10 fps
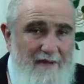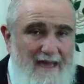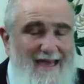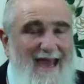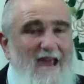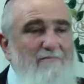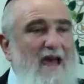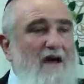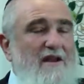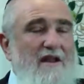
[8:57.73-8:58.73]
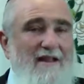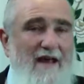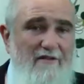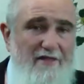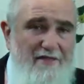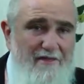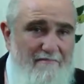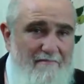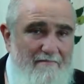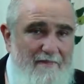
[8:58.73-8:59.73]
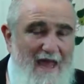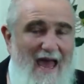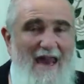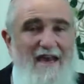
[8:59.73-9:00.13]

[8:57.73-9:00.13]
He came down the 11th. And